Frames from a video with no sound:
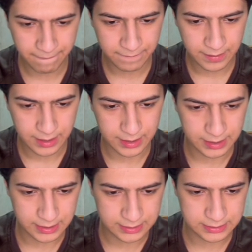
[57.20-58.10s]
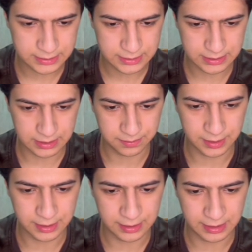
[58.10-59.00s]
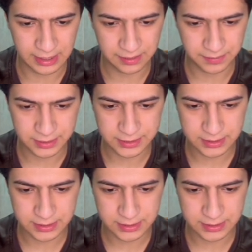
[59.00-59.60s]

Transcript: and I'm gonna name it